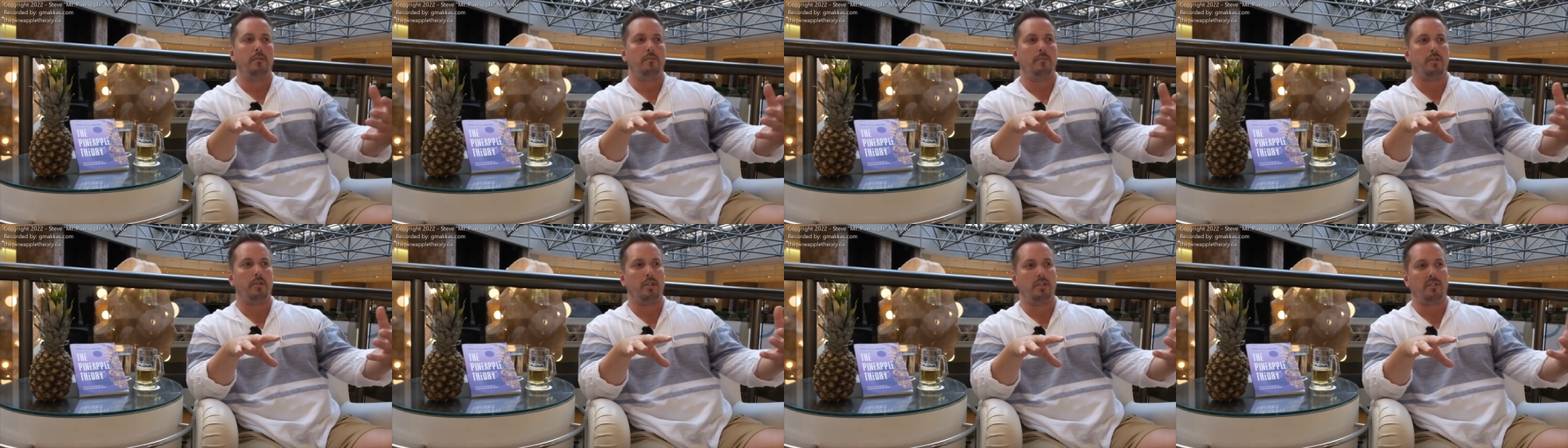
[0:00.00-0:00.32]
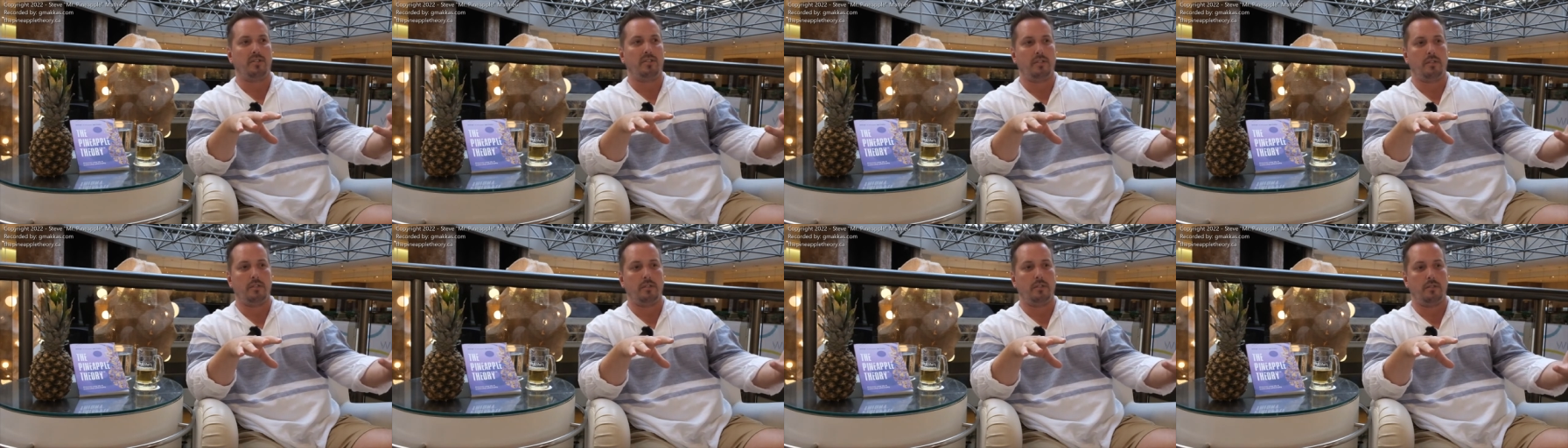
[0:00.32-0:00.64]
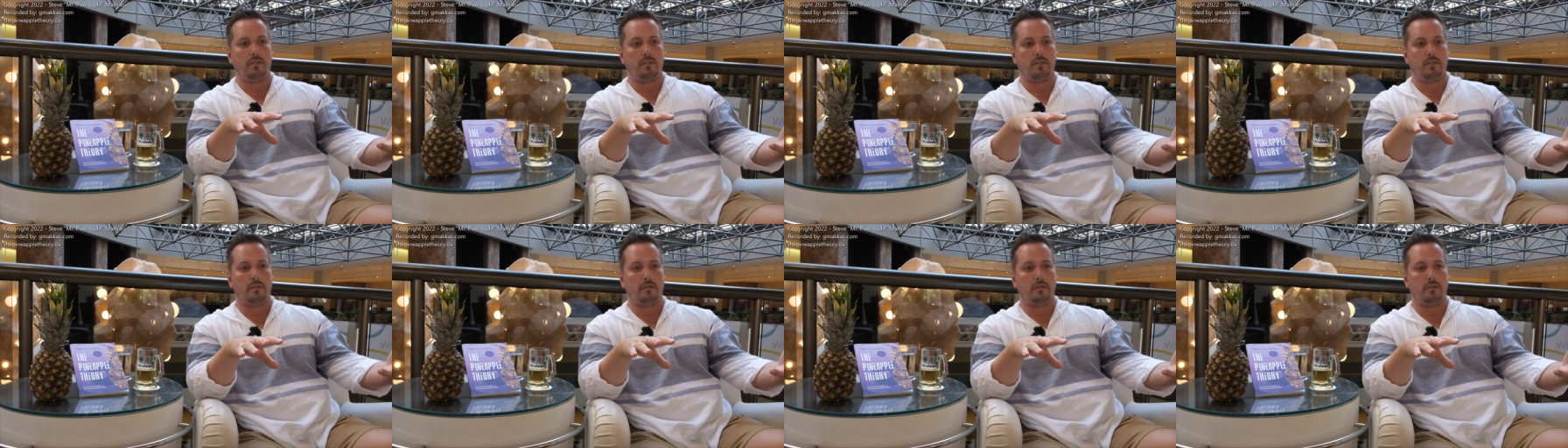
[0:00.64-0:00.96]
because
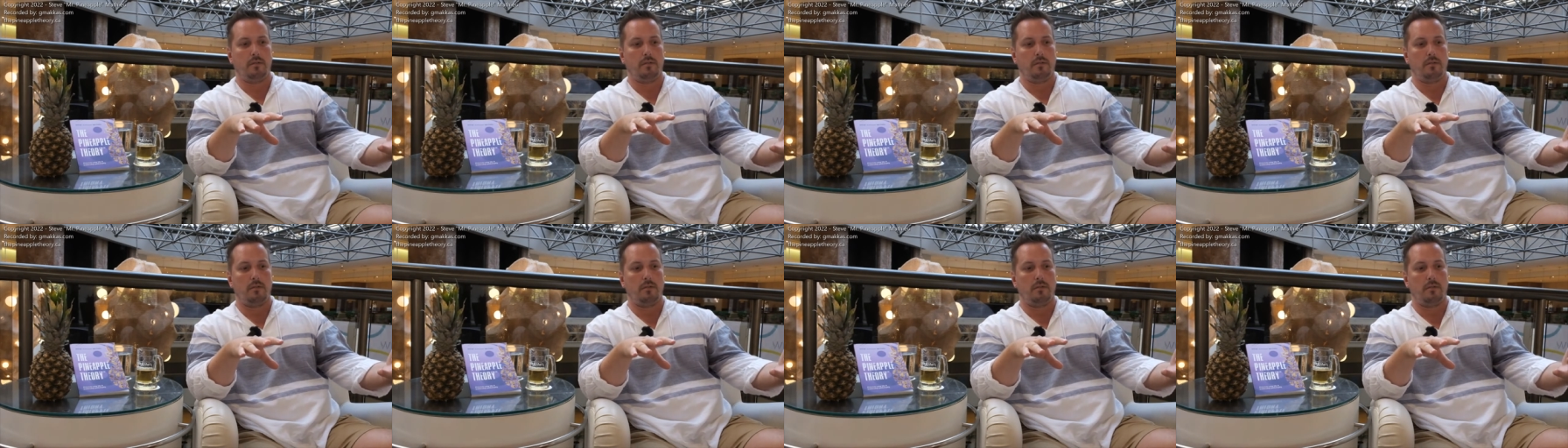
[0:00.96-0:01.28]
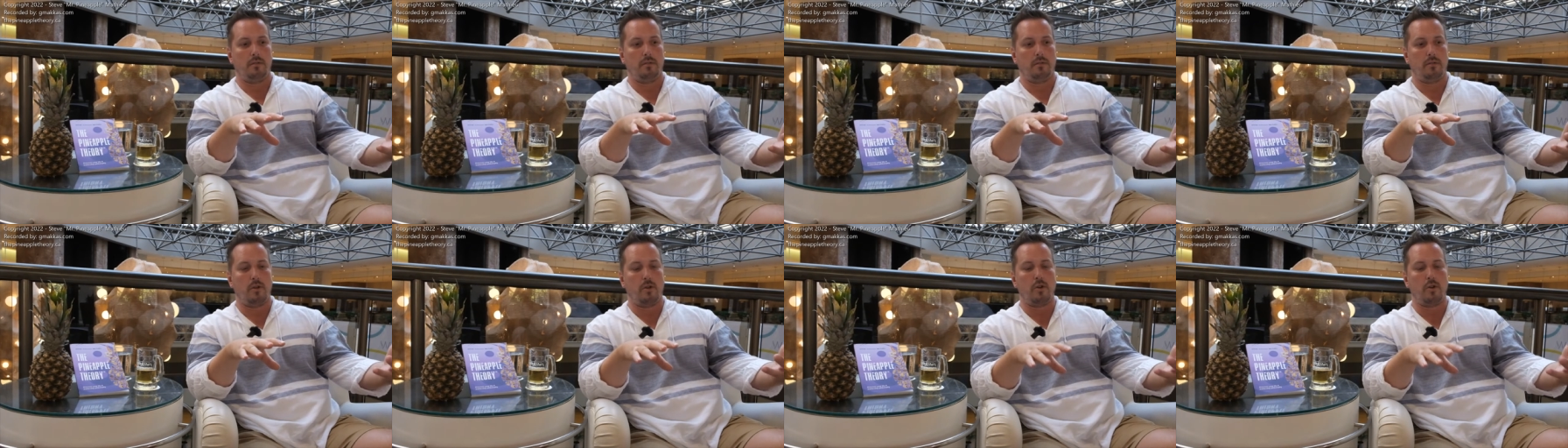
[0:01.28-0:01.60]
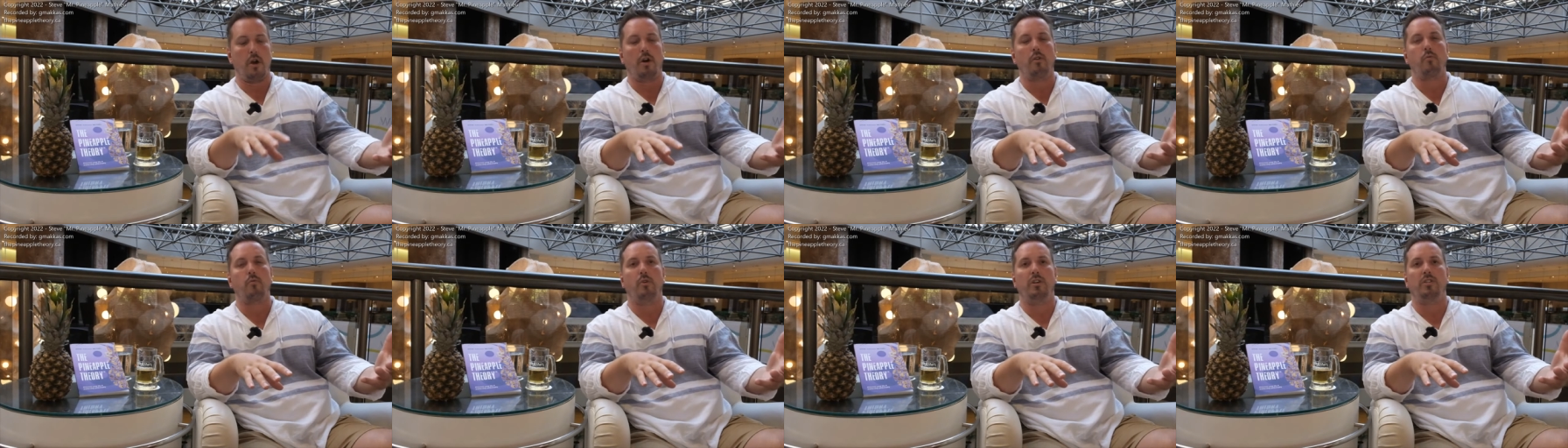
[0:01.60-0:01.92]
the
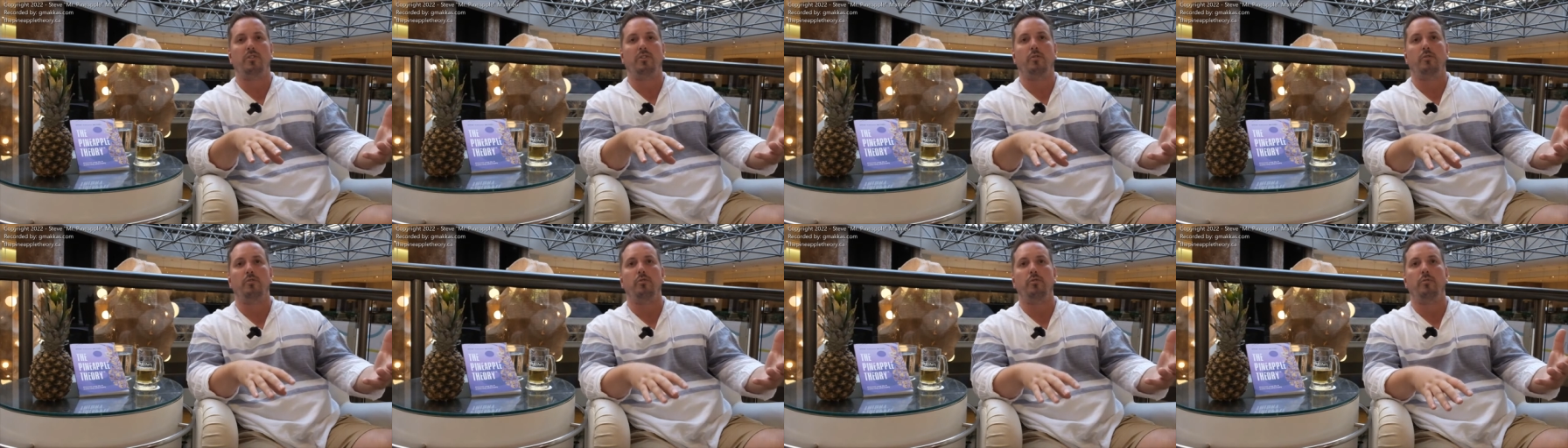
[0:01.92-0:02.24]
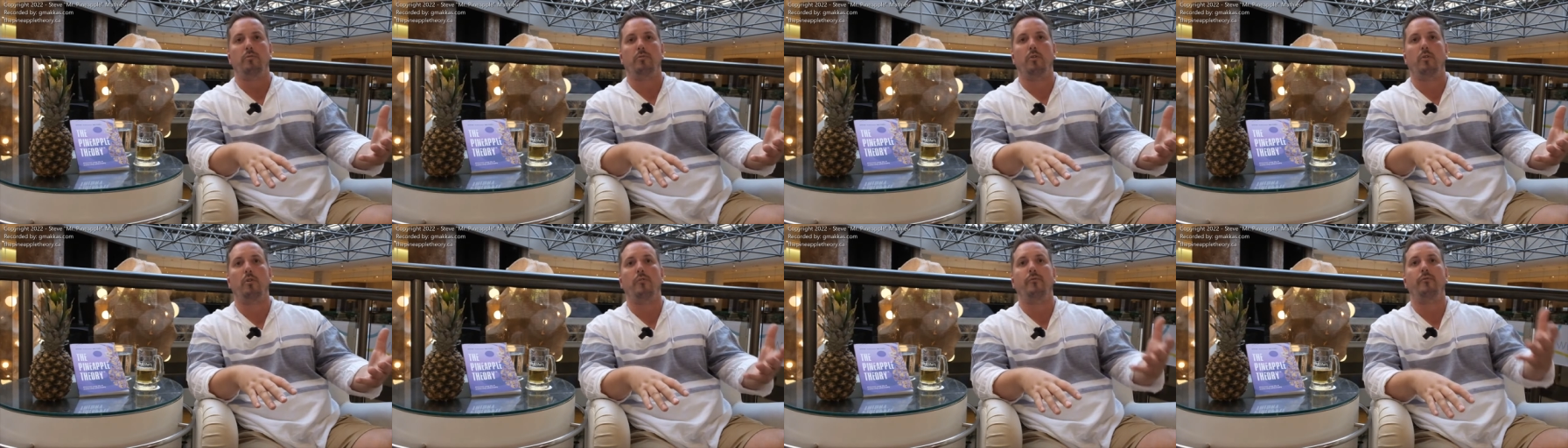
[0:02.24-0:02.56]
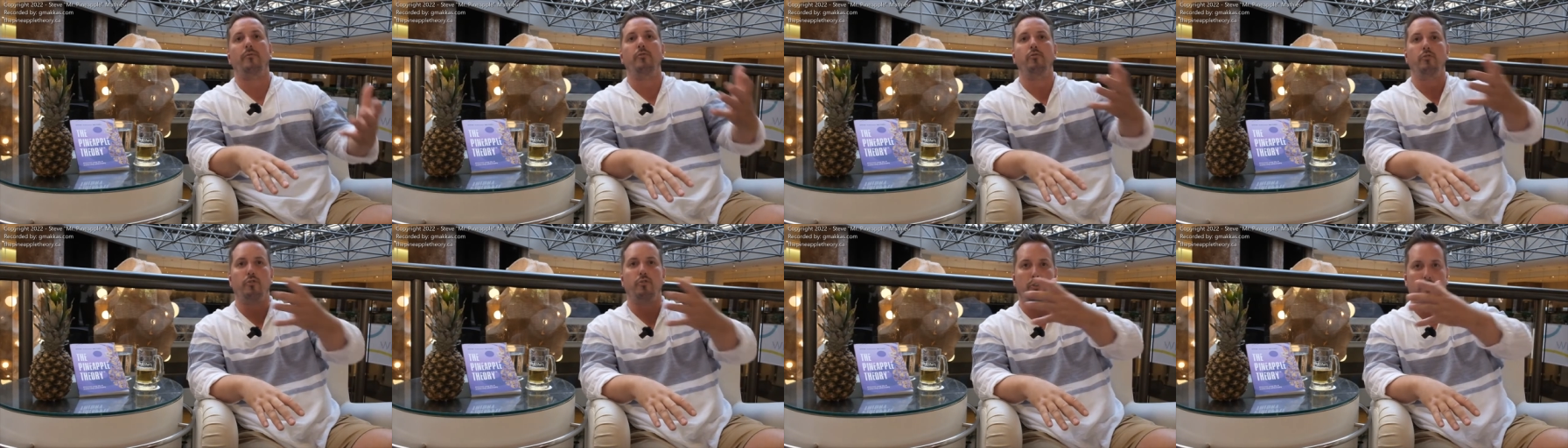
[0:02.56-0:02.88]
young ones are our
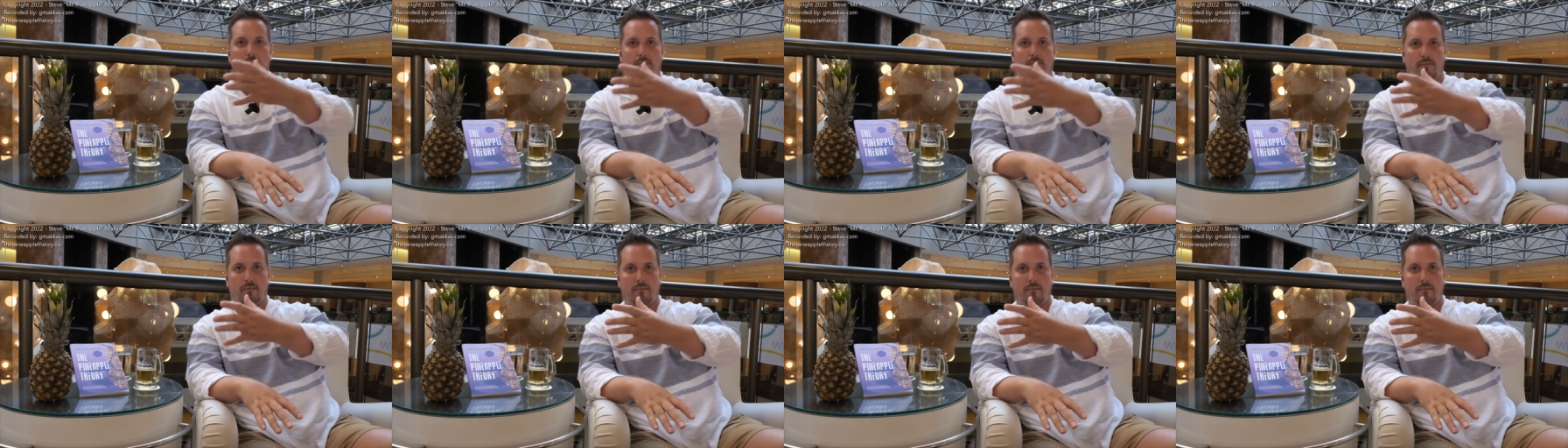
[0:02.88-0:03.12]
future.